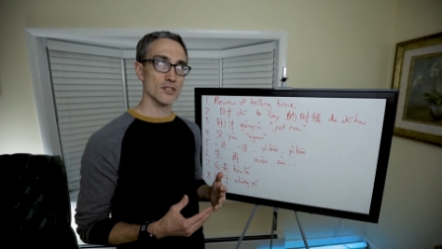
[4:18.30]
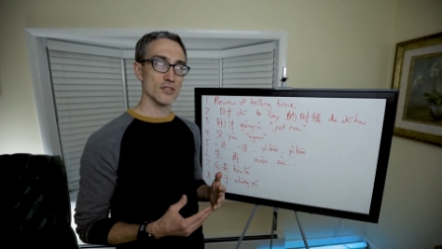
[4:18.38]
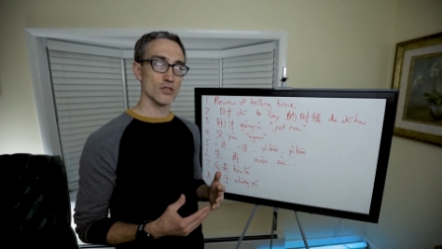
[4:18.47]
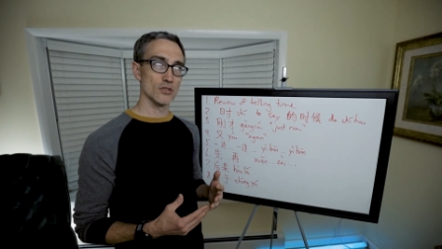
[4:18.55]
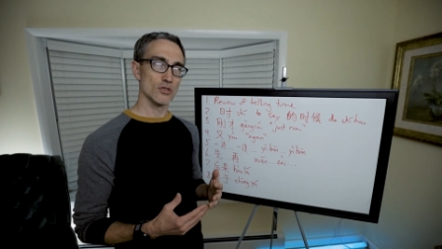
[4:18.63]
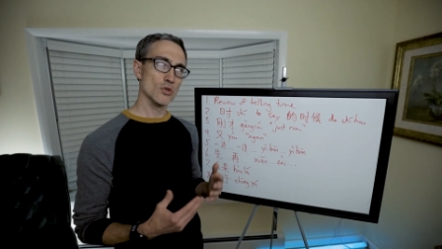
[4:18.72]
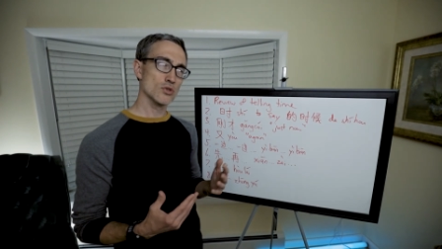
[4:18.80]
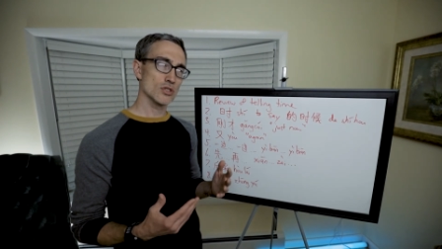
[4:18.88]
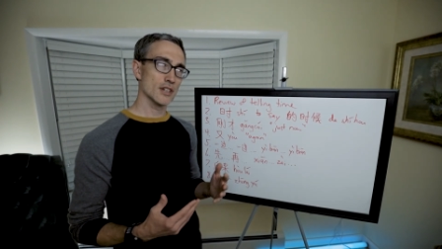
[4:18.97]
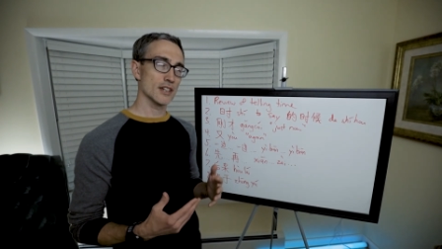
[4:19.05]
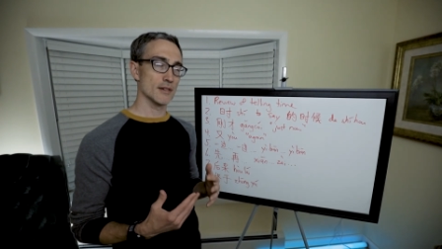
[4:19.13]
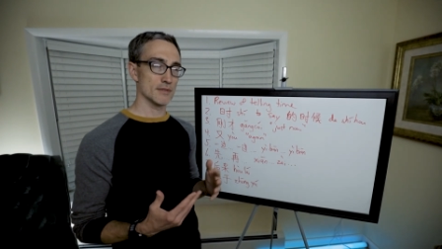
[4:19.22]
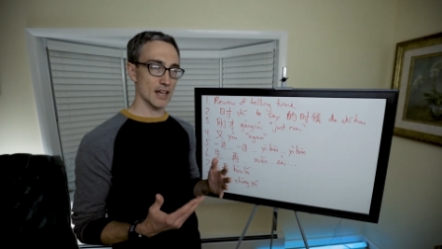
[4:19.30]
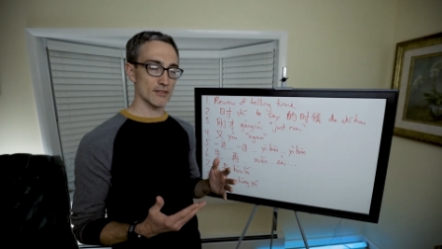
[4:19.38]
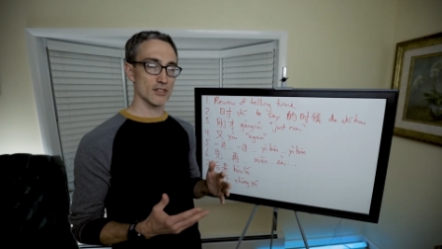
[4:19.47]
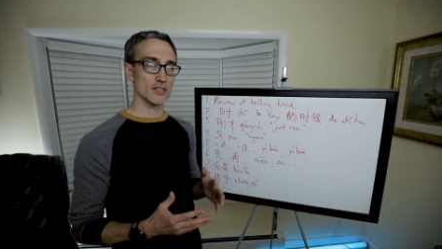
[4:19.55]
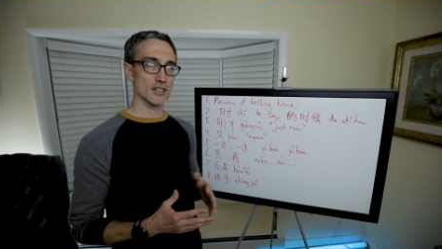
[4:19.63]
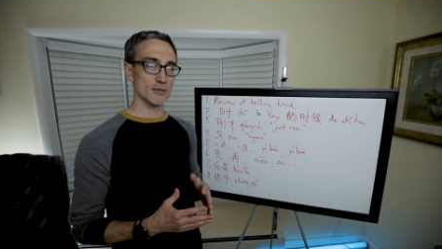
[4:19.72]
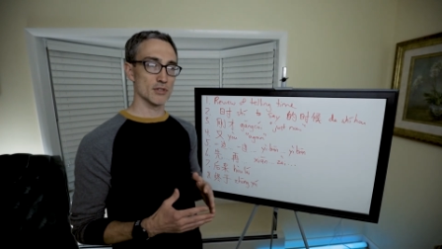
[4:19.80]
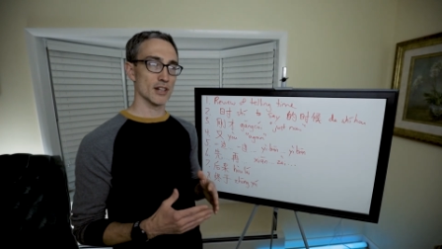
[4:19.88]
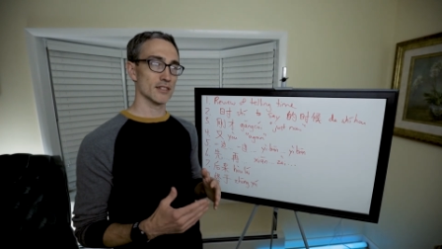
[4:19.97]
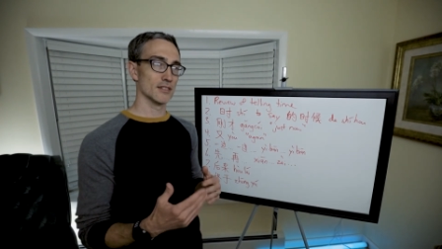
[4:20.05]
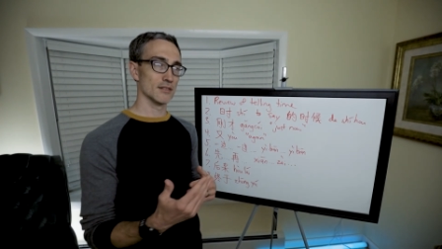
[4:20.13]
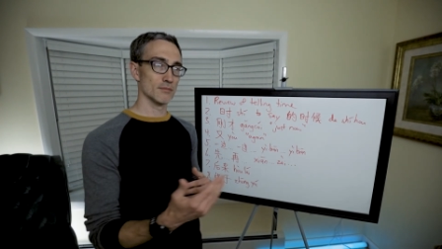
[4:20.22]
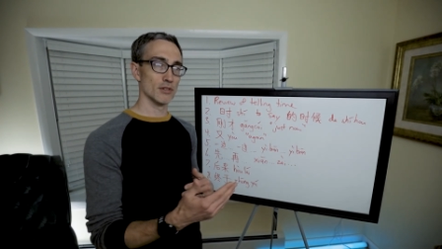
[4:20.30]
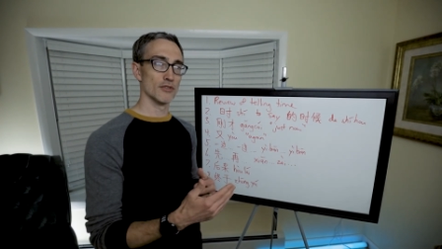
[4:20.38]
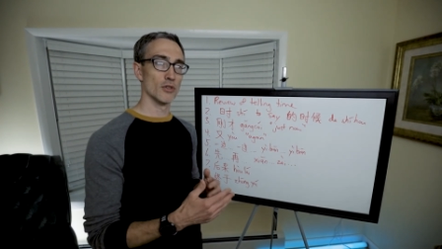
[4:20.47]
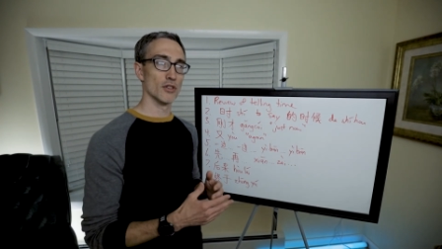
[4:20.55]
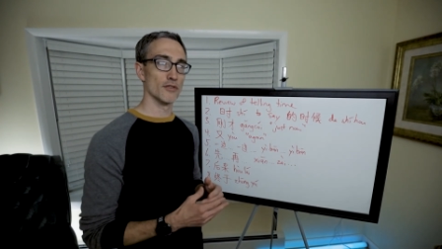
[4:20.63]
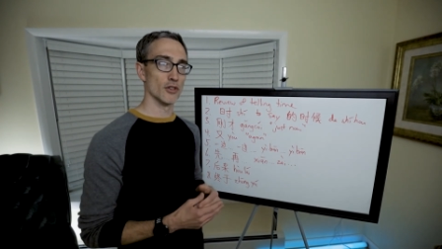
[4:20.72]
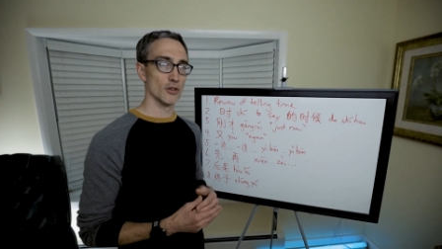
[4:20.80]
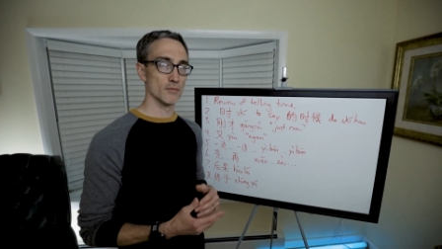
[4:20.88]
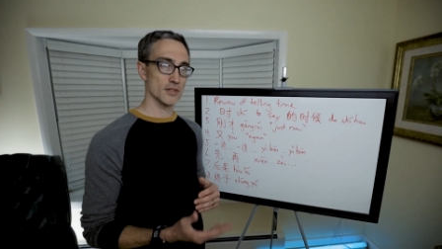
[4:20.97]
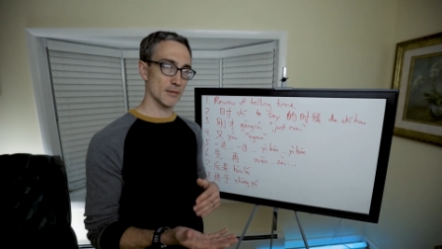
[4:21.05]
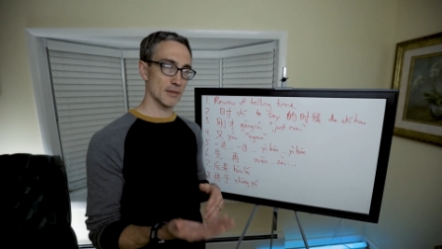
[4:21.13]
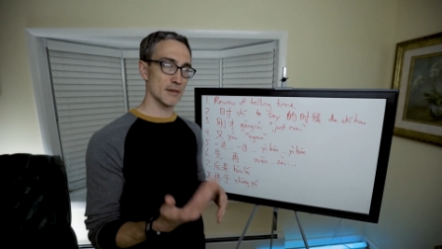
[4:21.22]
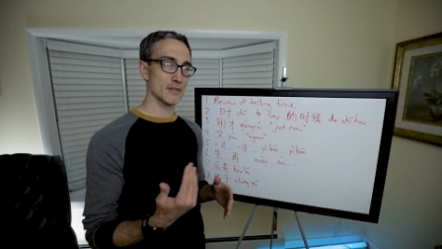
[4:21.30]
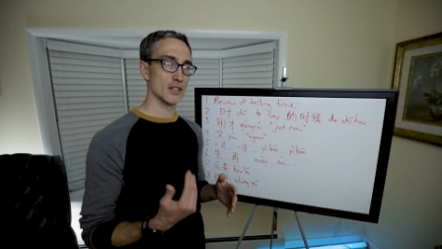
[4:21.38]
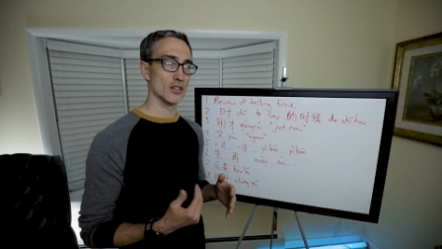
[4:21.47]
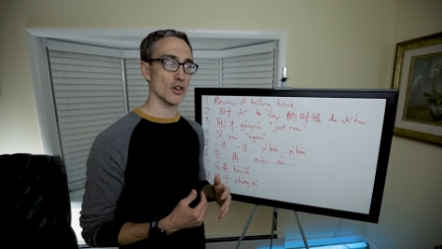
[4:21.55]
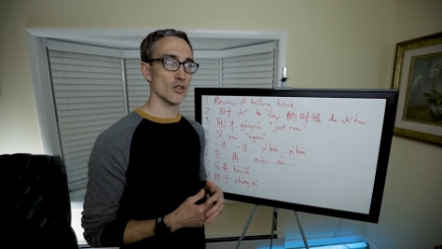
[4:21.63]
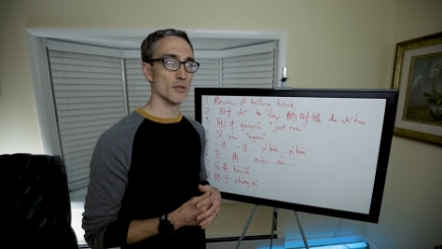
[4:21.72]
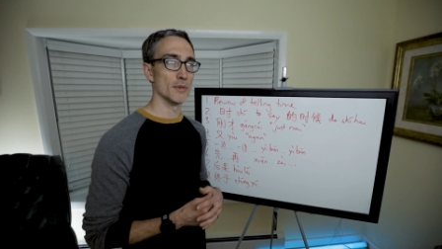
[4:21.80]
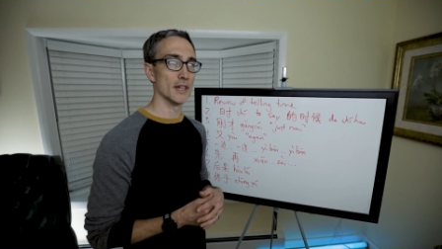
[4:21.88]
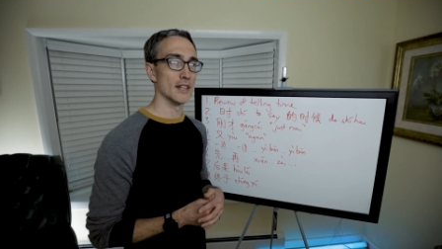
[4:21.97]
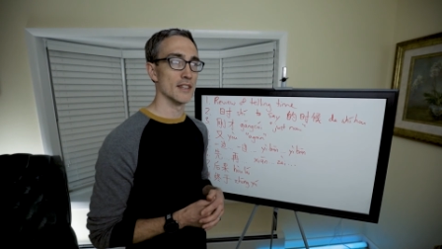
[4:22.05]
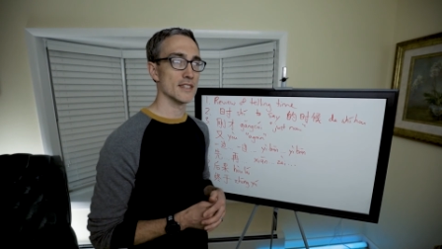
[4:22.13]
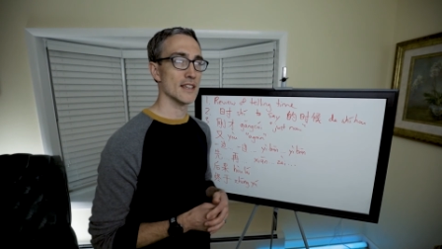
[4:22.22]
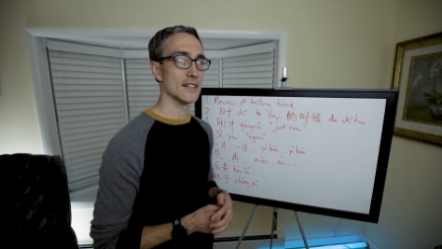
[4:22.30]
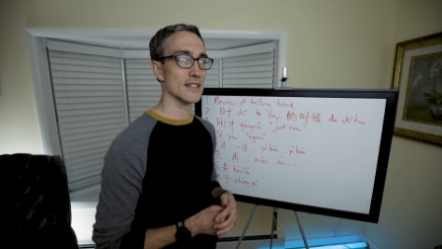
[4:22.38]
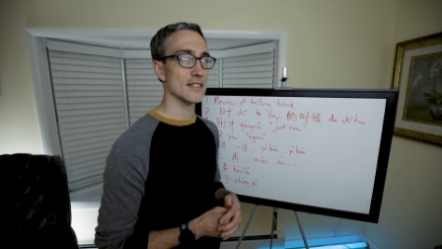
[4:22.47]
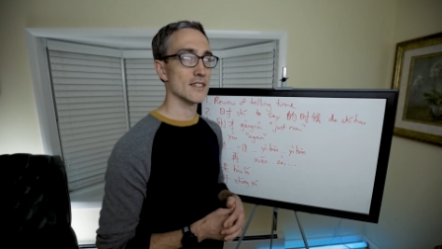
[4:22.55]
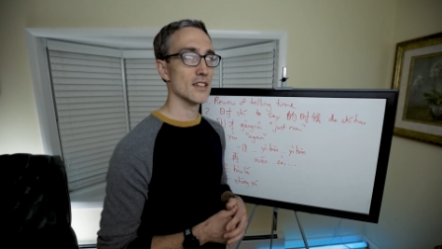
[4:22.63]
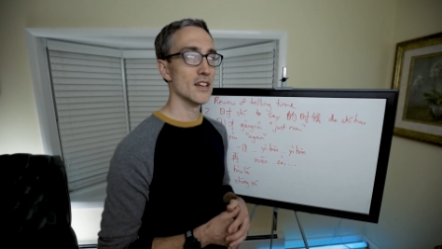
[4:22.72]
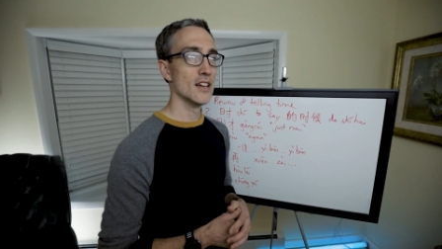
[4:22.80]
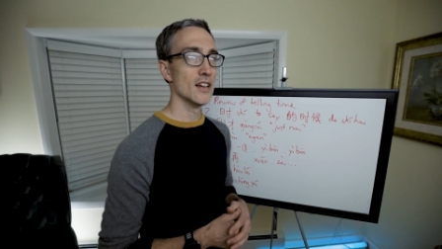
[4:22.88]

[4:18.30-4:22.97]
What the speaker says: usually comes after the subject, before the verb. Sometimes it can go at the beginning of the sentence.